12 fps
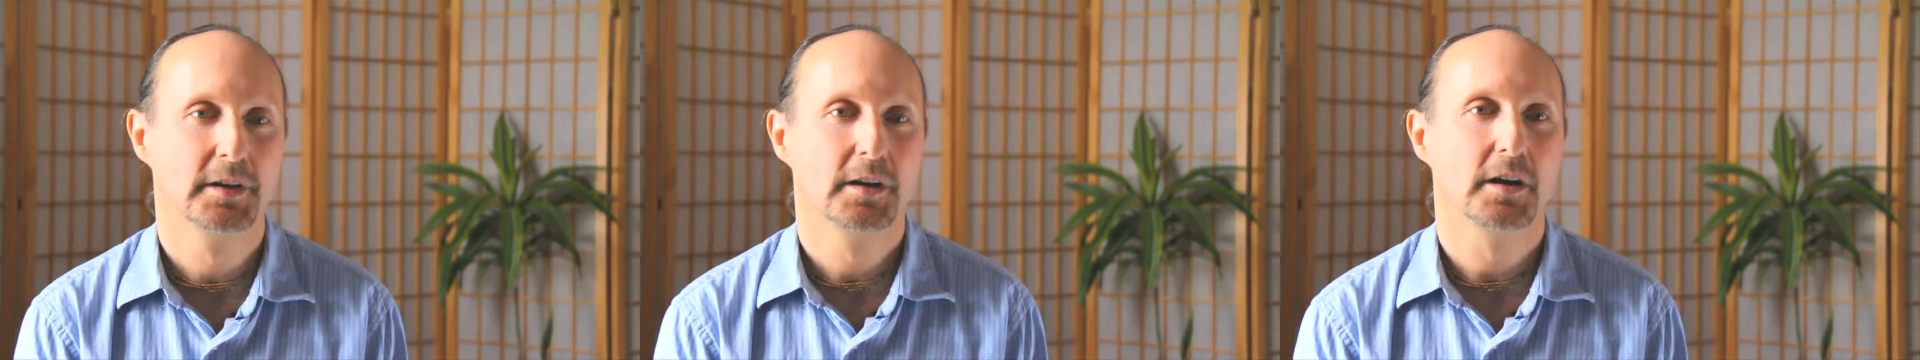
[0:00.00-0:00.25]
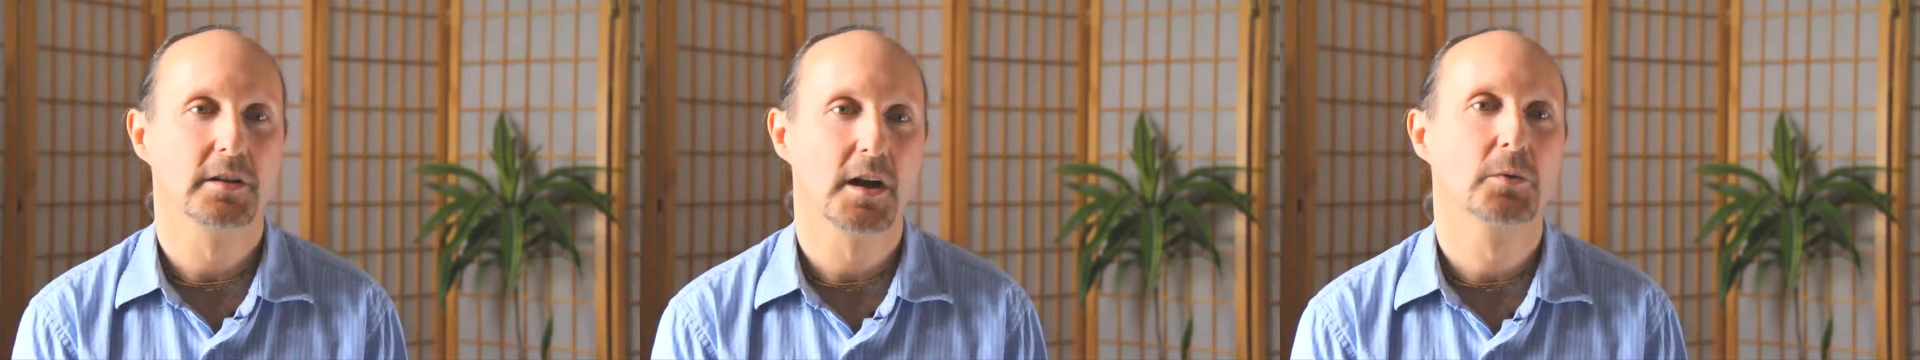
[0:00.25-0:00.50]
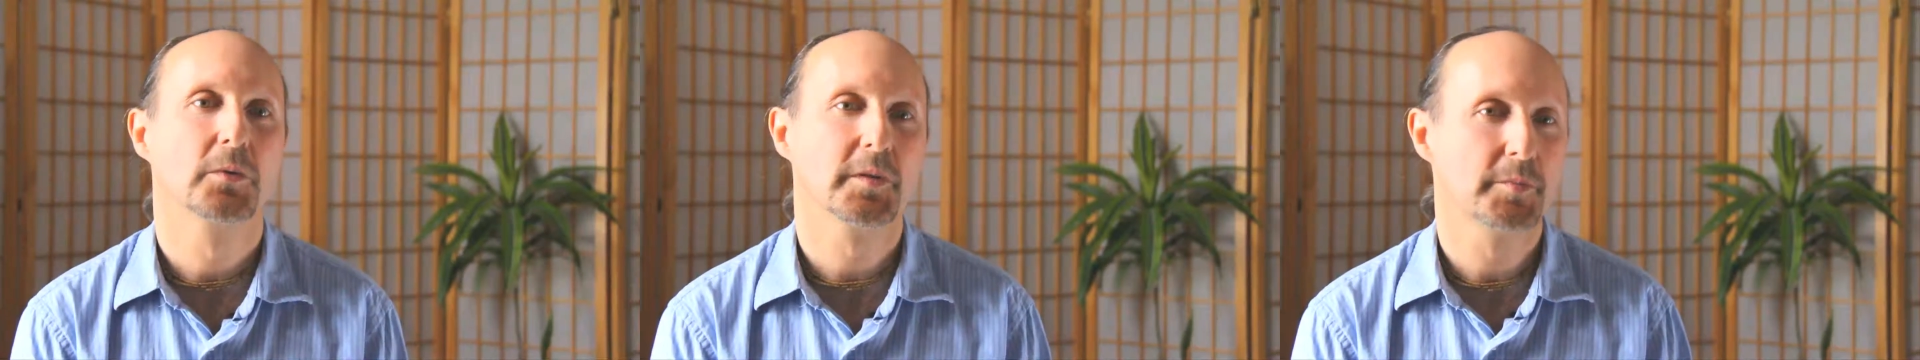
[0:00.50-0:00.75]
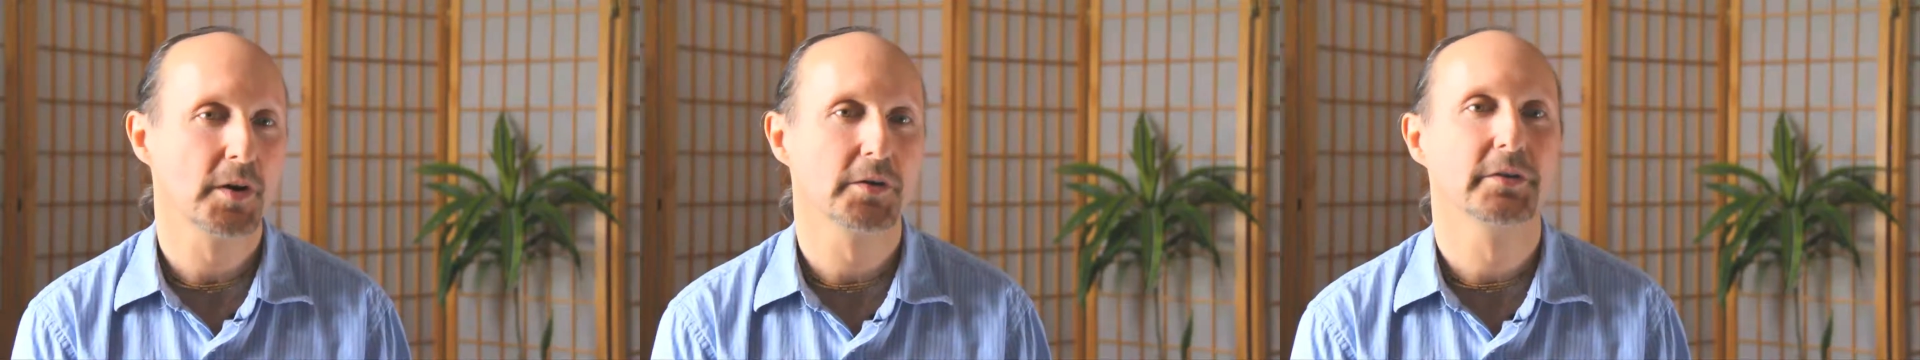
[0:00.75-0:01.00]
along with the
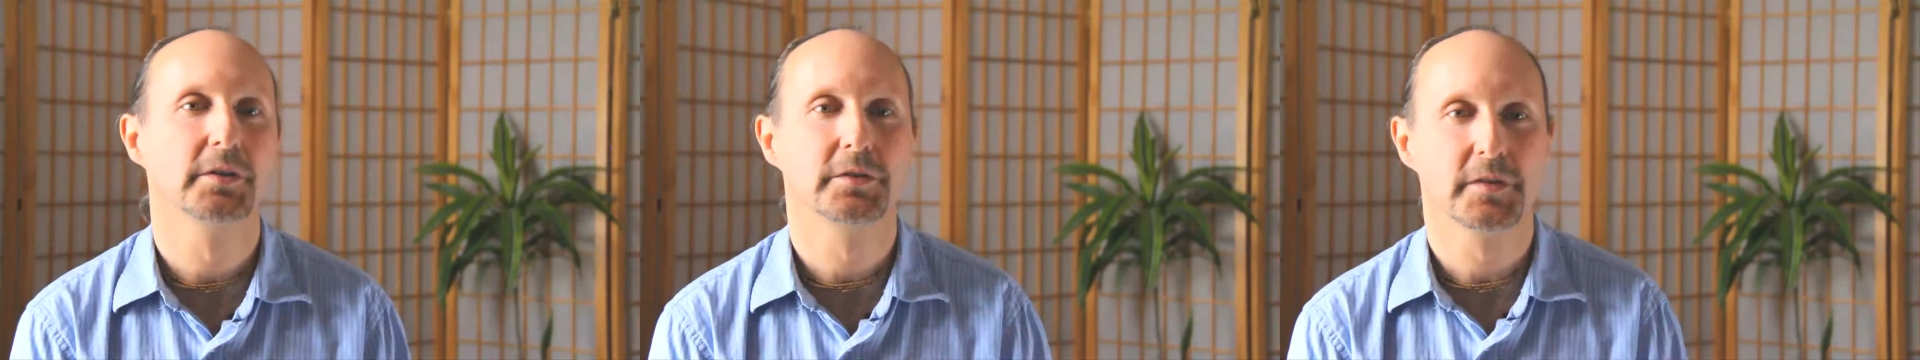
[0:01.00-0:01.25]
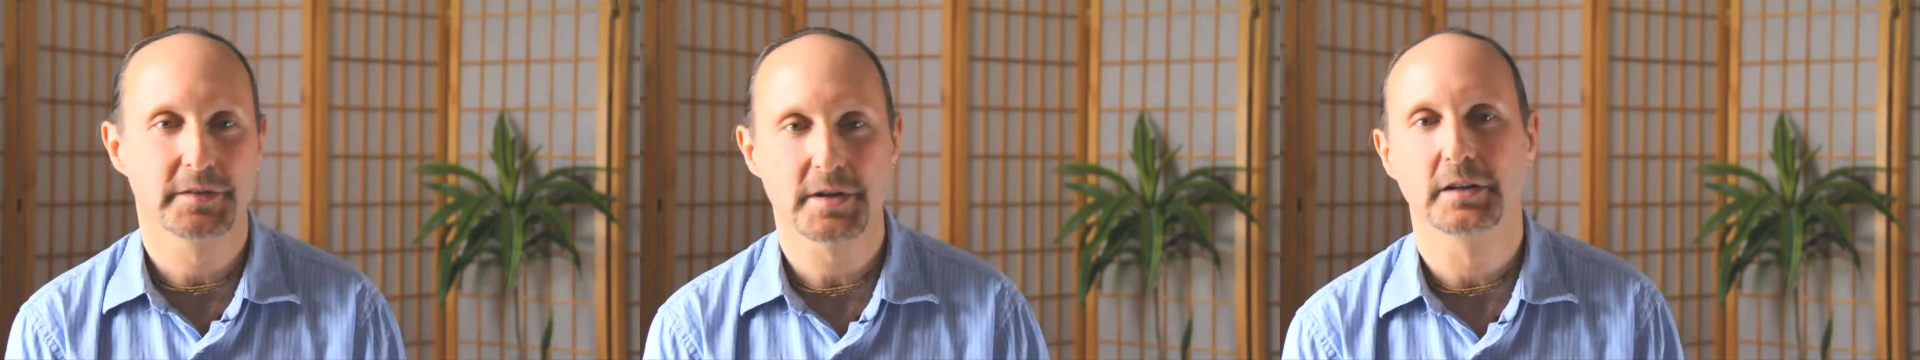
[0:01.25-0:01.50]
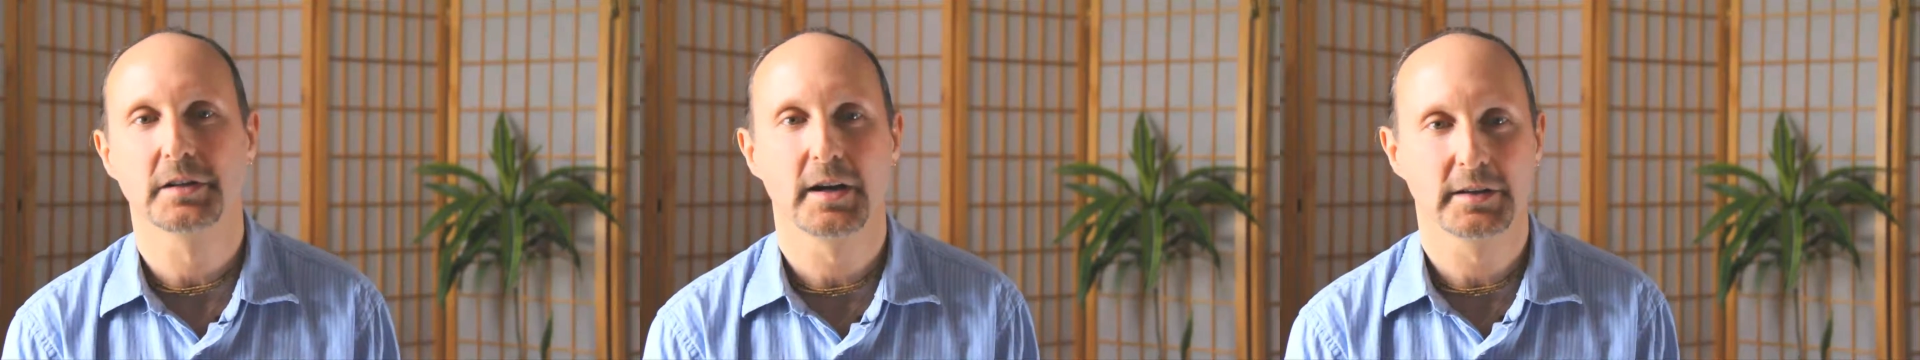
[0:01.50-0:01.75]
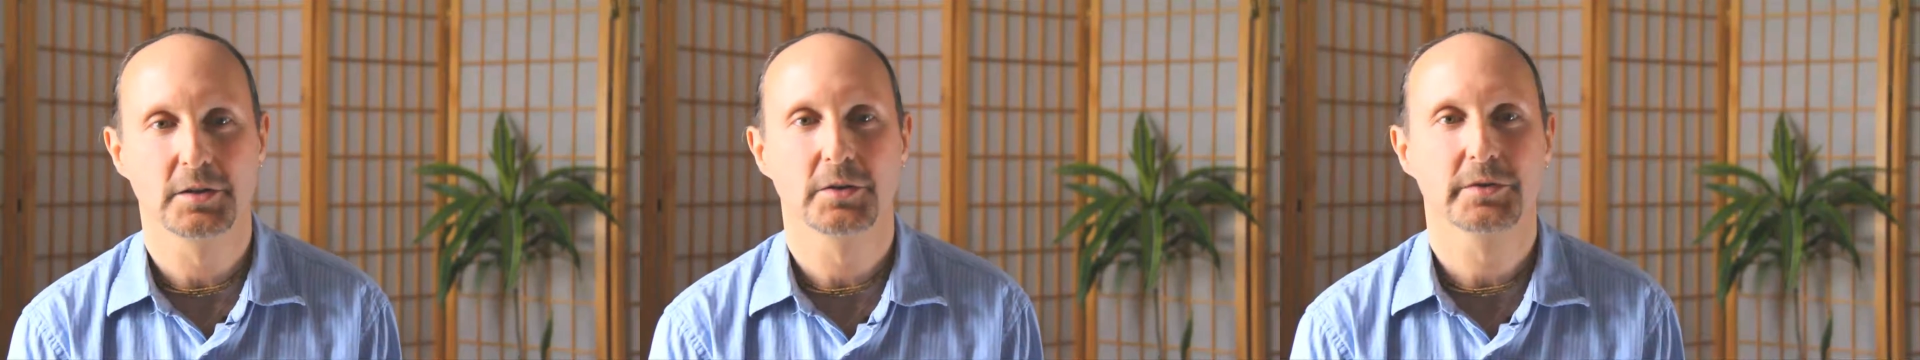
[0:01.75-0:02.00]
pulses and the tongue
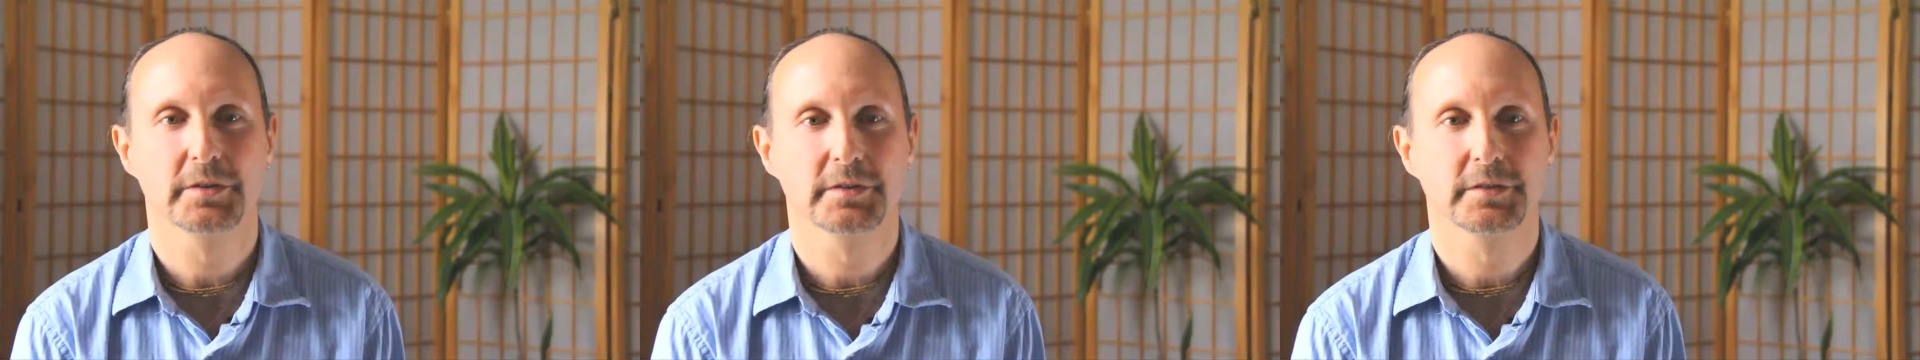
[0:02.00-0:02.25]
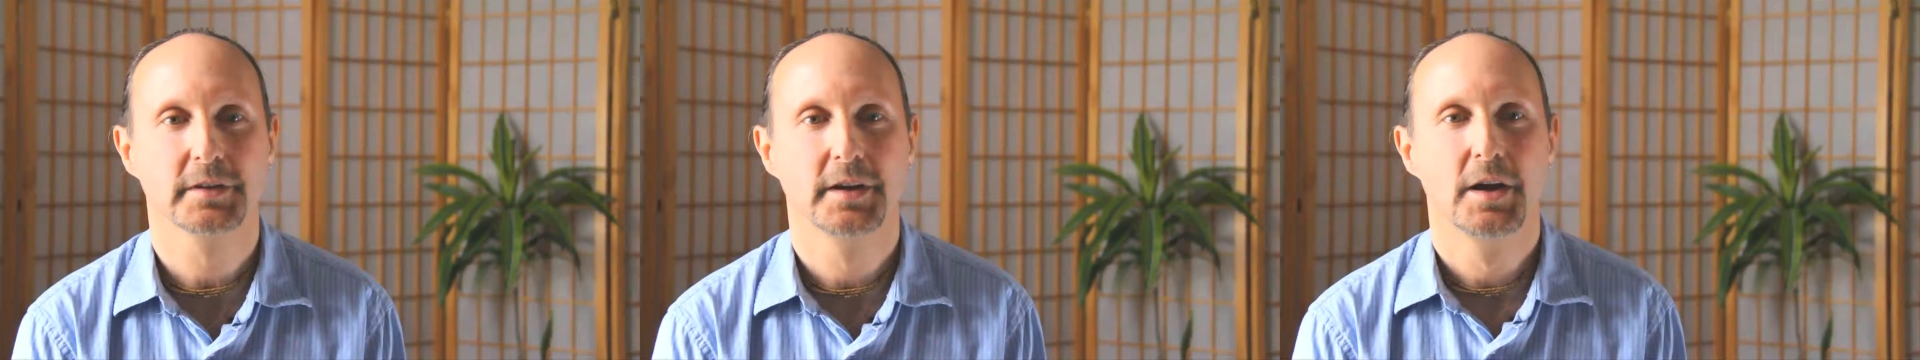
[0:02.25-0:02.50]
diagnosis.